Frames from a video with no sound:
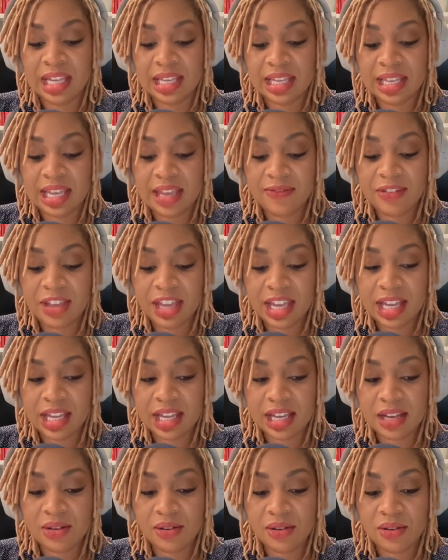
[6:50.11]

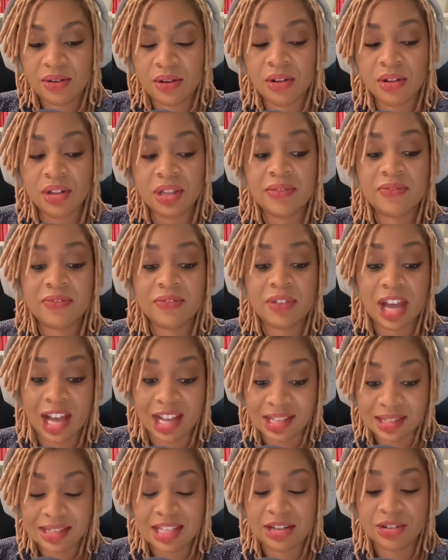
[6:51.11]
giving all of
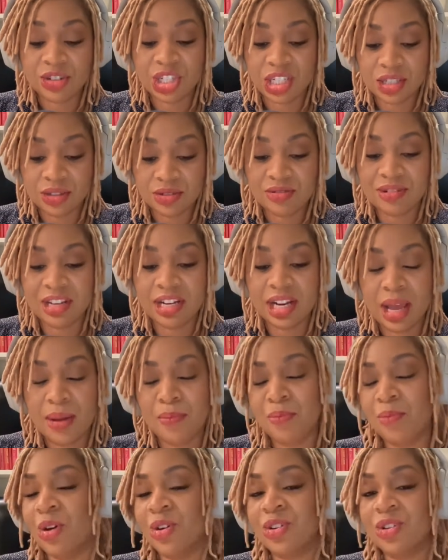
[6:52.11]
us, their children, a
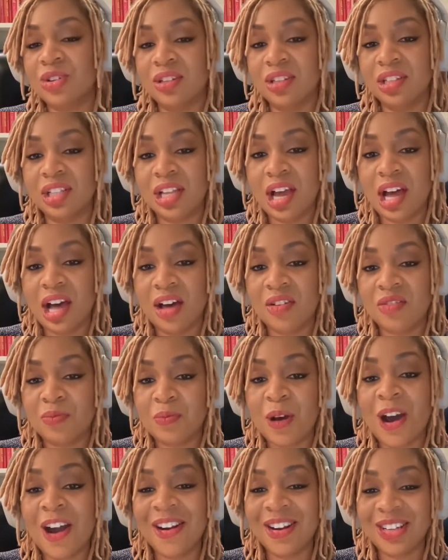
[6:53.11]
model of
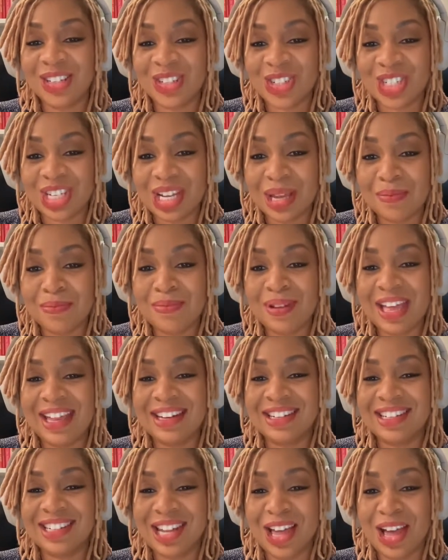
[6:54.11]
partnership
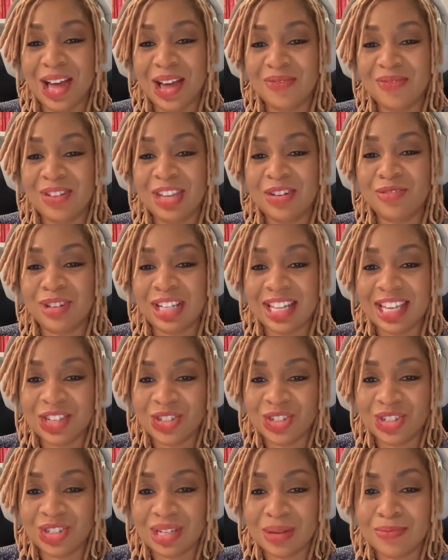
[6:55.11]
and love and
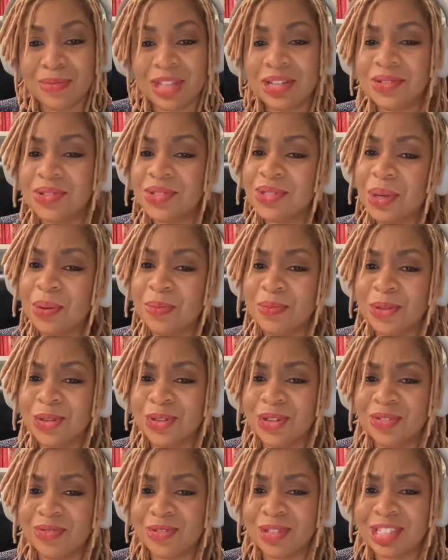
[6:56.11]
relationship that is so
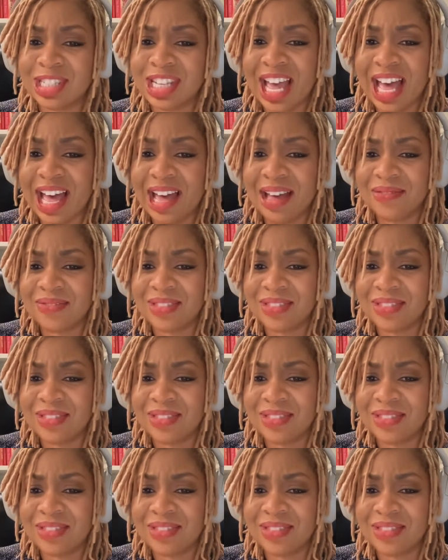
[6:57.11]
beautiful to have.